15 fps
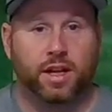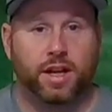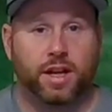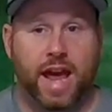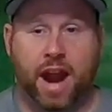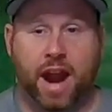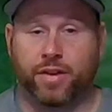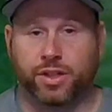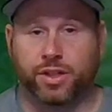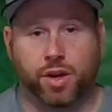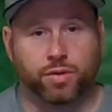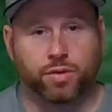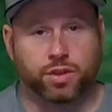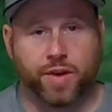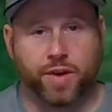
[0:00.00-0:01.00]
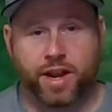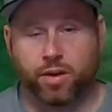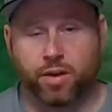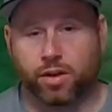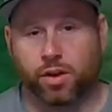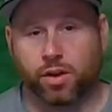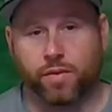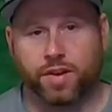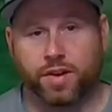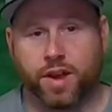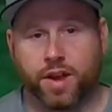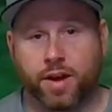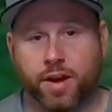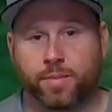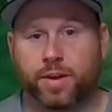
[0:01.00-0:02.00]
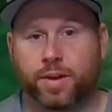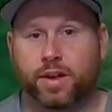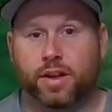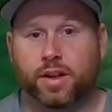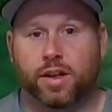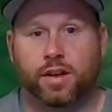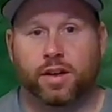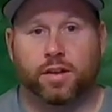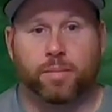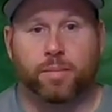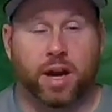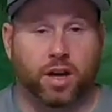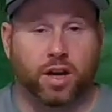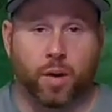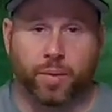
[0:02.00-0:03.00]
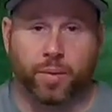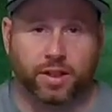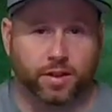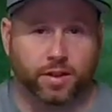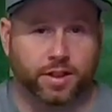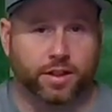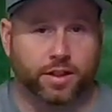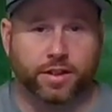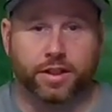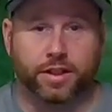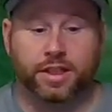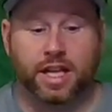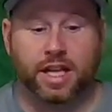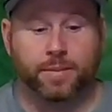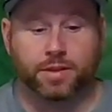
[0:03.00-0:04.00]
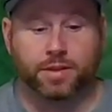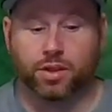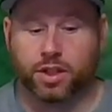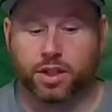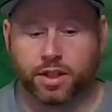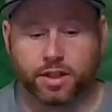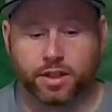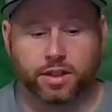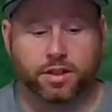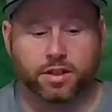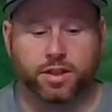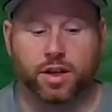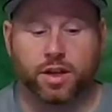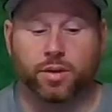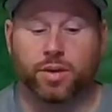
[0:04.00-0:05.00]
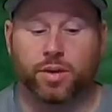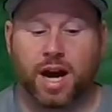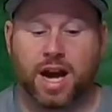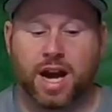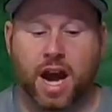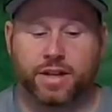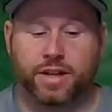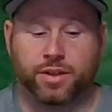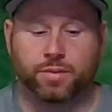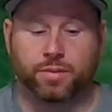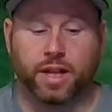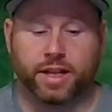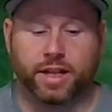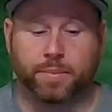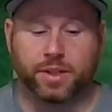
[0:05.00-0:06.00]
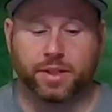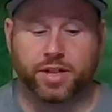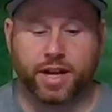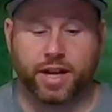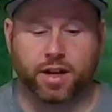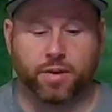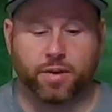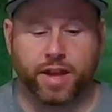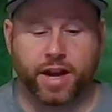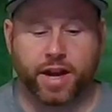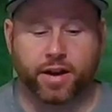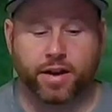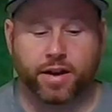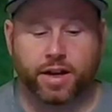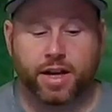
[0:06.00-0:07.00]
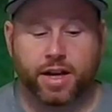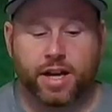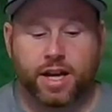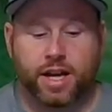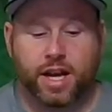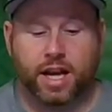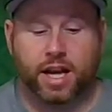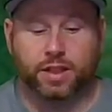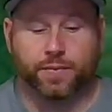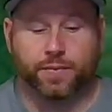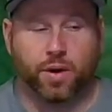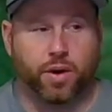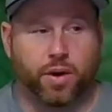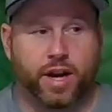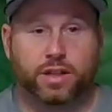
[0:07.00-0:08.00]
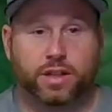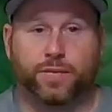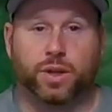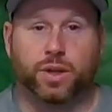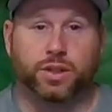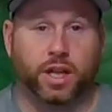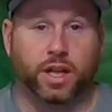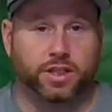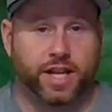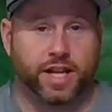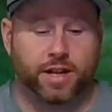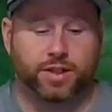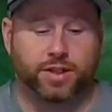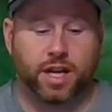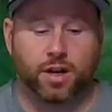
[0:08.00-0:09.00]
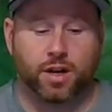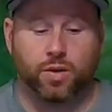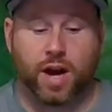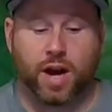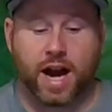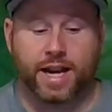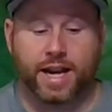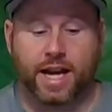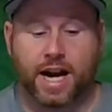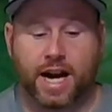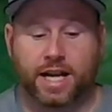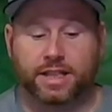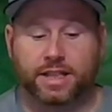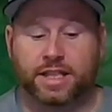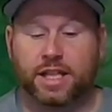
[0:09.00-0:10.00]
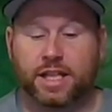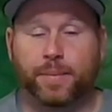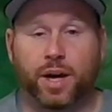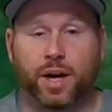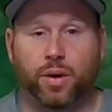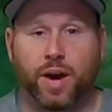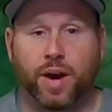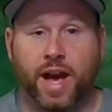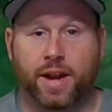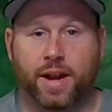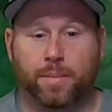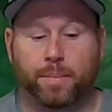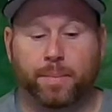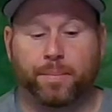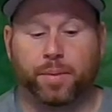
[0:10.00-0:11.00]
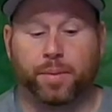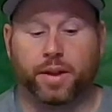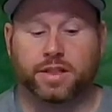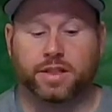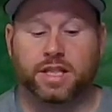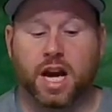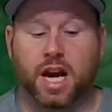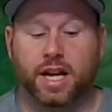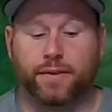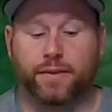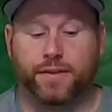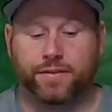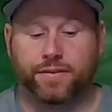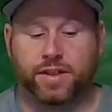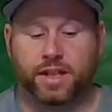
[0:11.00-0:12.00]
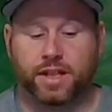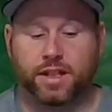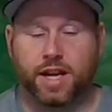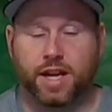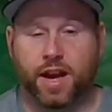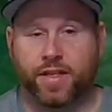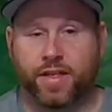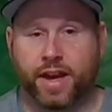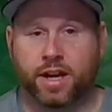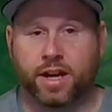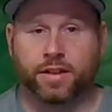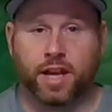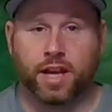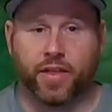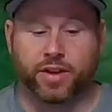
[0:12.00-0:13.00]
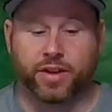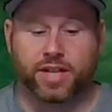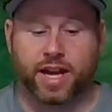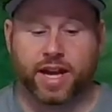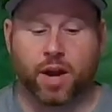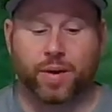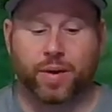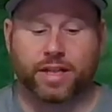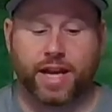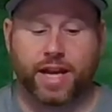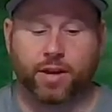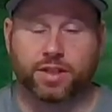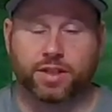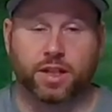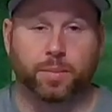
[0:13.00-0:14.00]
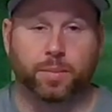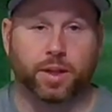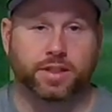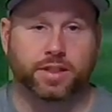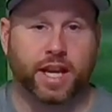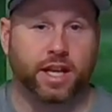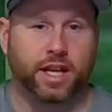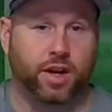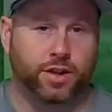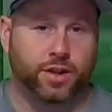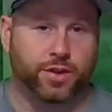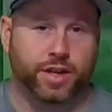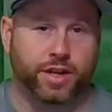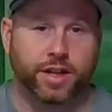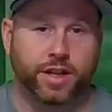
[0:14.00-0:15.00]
Aaron Jones ran all over them. Montgomery looked good. Gibbs looked good. So I do like Pacheco there. As far as first touchdowns go, I got Debo at plus 950. And then on the other side, I went Kelsey plus 800.